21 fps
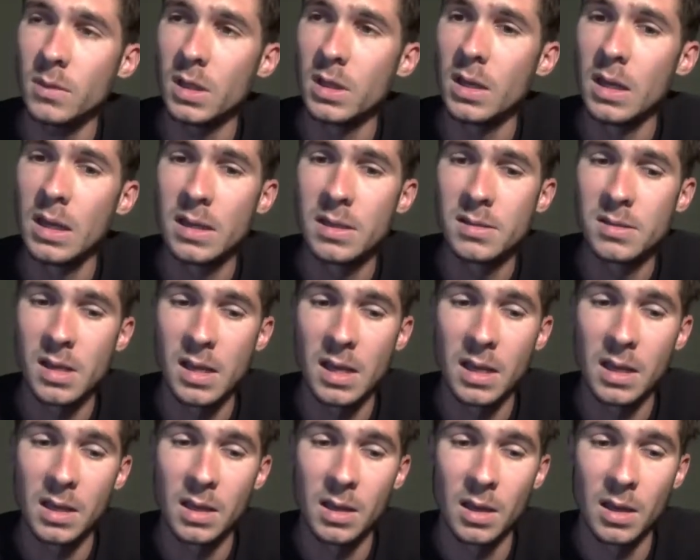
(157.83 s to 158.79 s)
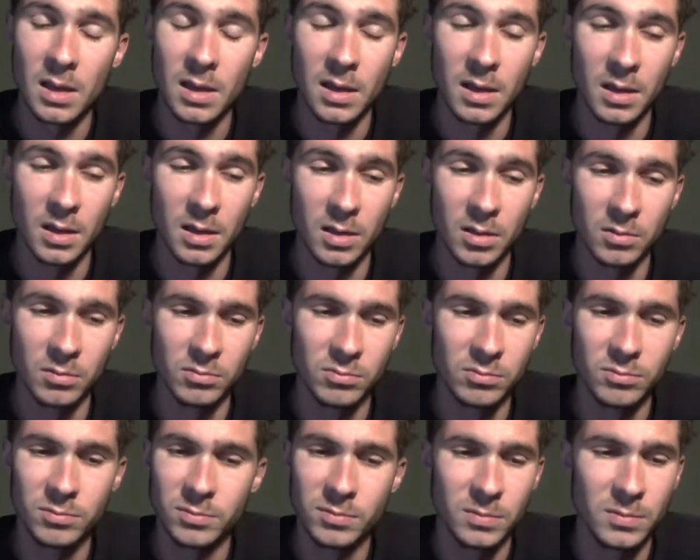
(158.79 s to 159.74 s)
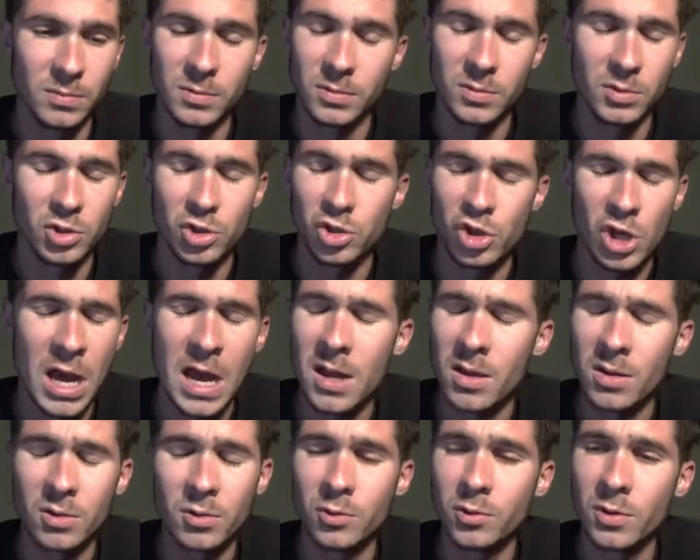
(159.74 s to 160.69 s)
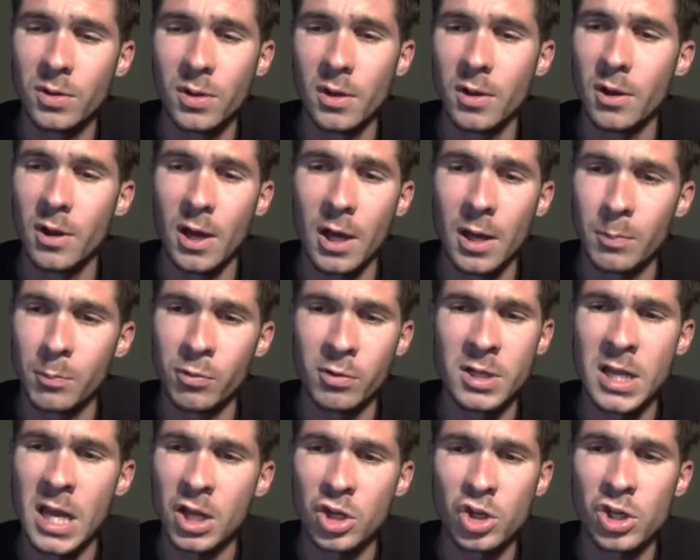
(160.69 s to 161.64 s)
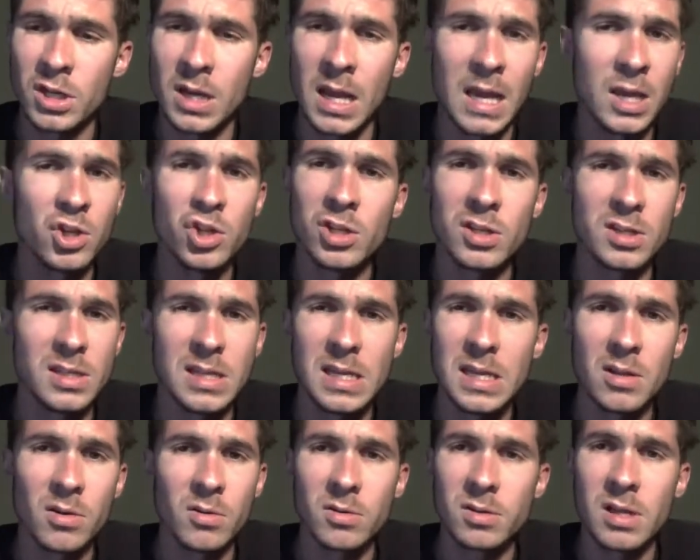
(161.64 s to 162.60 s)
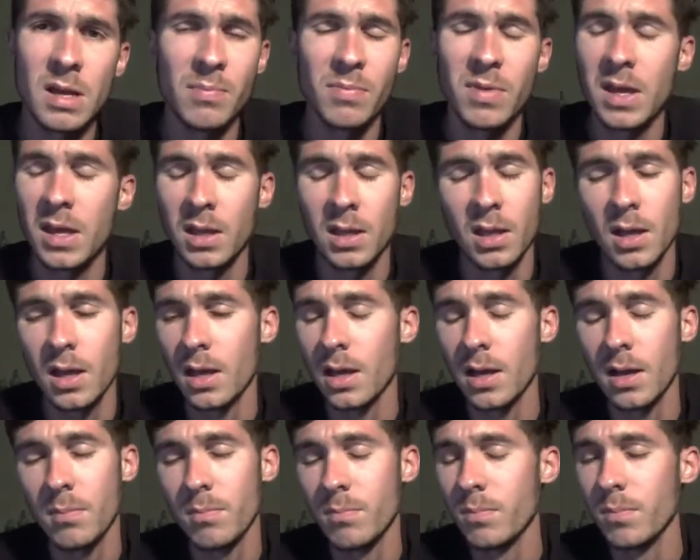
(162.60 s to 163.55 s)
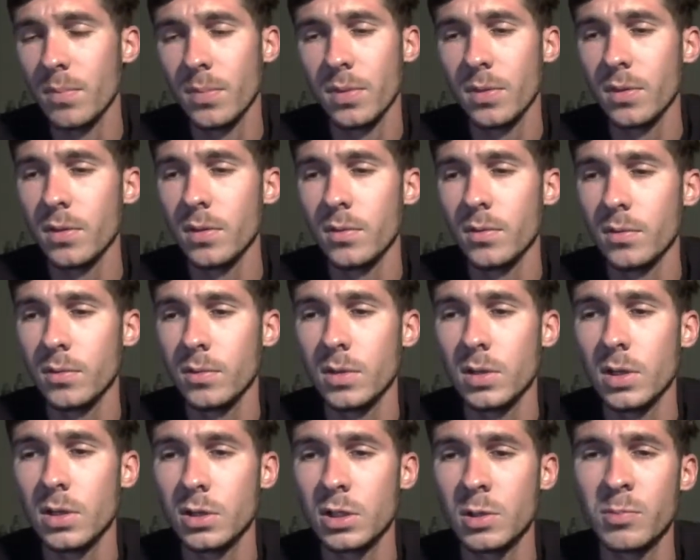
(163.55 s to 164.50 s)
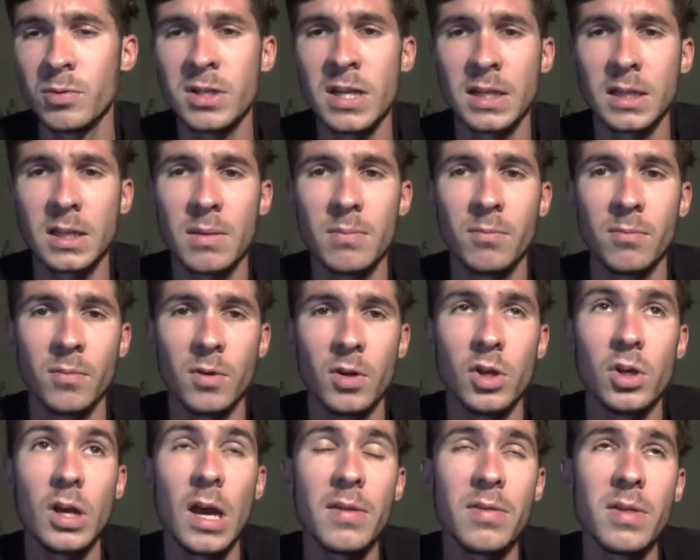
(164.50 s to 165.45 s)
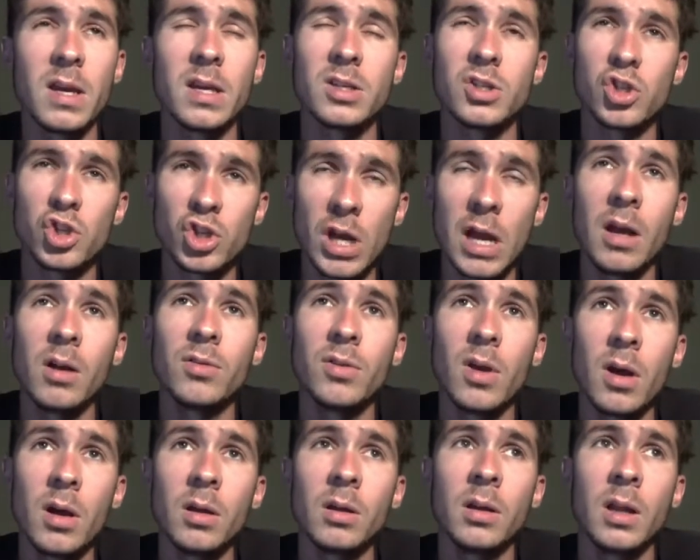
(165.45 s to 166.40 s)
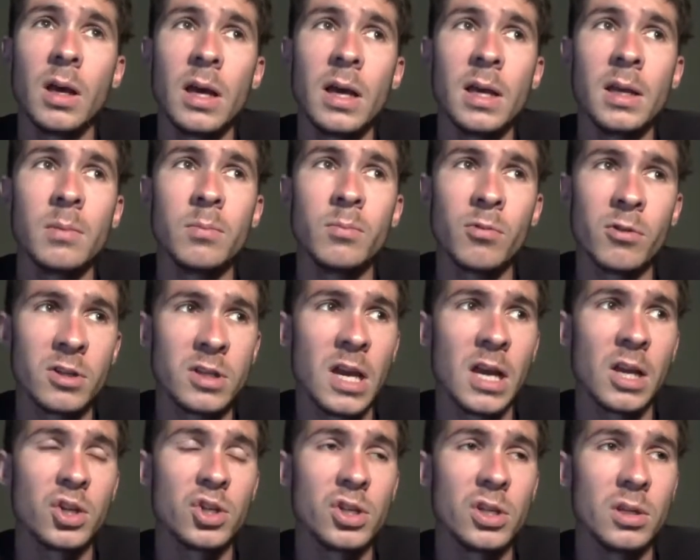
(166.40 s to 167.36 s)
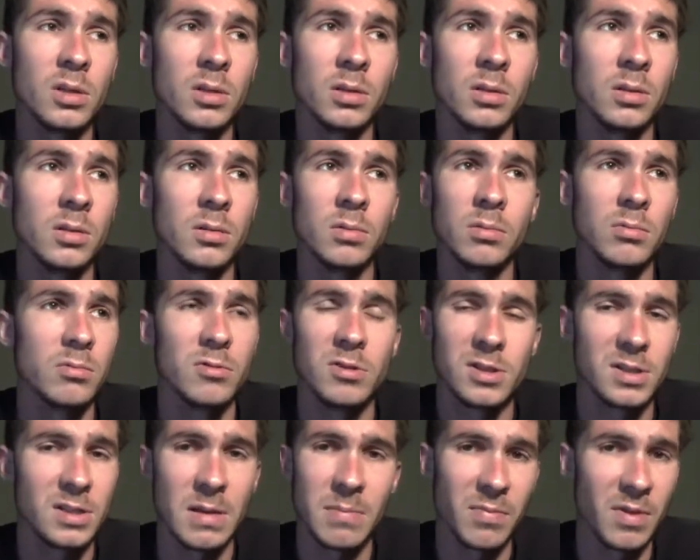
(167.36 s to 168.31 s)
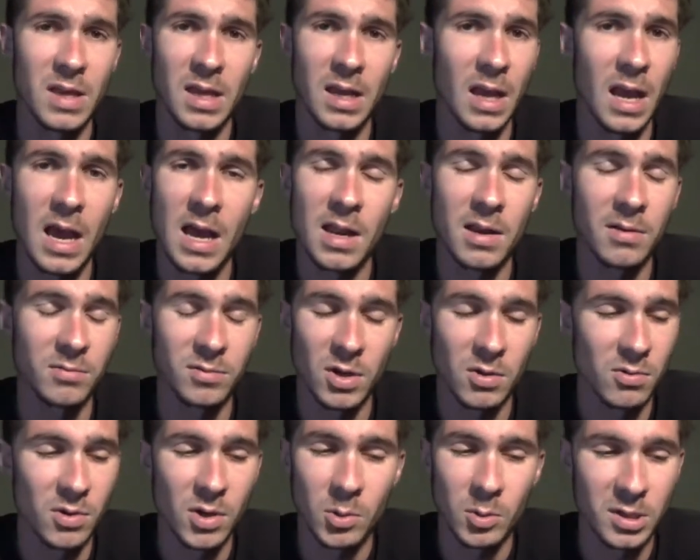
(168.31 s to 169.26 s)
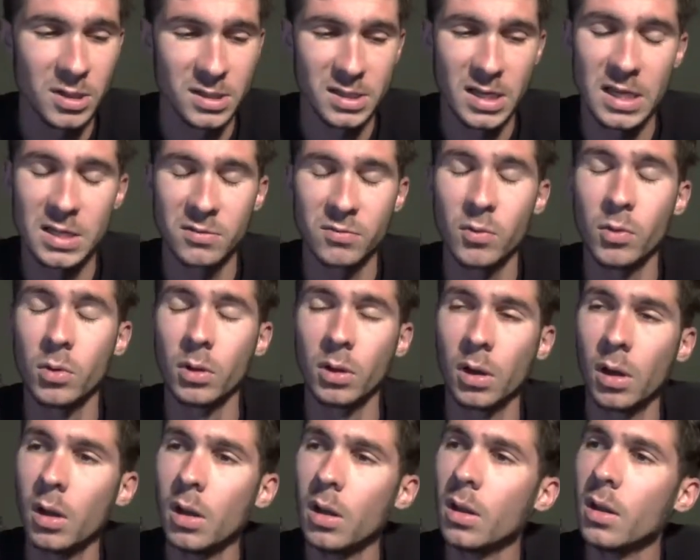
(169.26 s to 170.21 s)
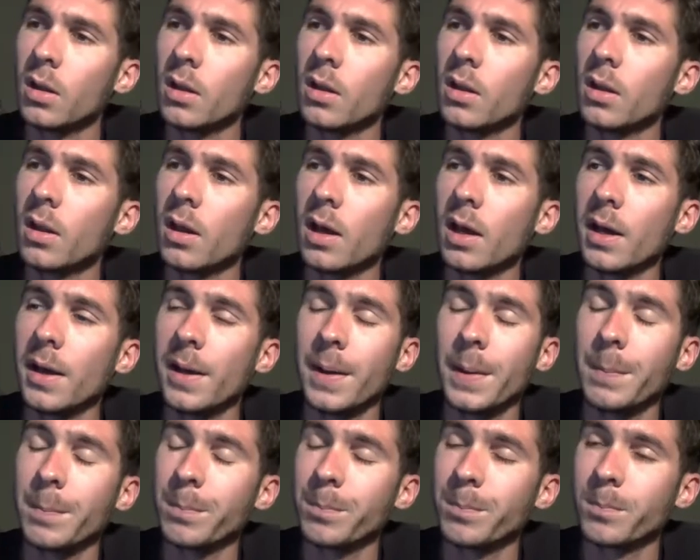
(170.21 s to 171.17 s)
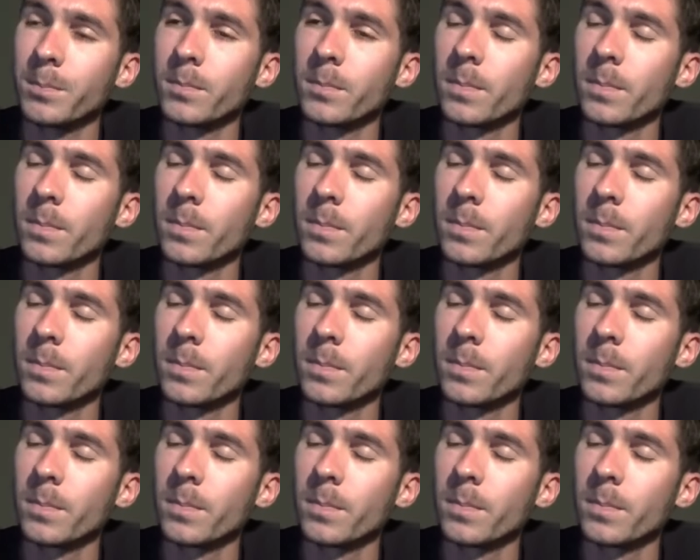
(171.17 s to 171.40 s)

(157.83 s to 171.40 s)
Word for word: is a uh, child uh, protection agency or something, um, you know, to protect them. I think it's Child Online Protection something. I don't know what it stands for. Um,